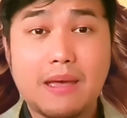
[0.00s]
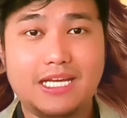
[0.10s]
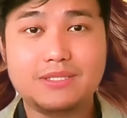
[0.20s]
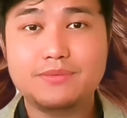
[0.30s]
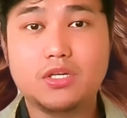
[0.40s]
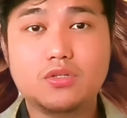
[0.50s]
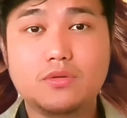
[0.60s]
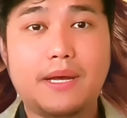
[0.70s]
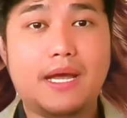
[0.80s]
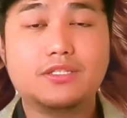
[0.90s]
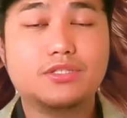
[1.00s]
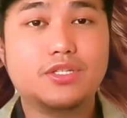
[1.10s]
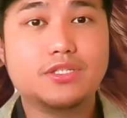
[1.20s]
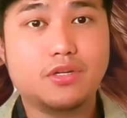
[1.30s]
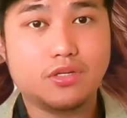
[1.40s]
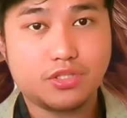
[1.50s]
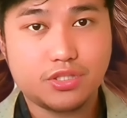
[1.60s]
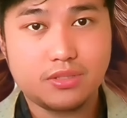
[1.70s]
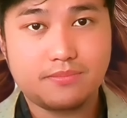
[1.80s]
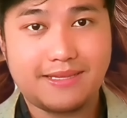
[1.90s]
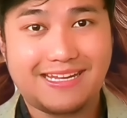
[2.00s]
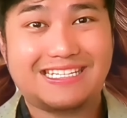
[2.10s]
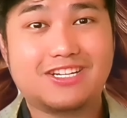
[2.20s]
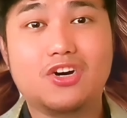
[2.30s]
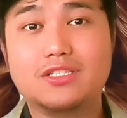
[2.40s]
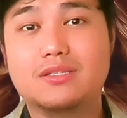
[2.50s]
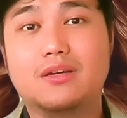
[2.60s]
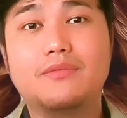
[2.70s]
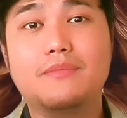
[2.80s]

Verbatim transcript: as we all know pageantry is not cheap and it costs a lot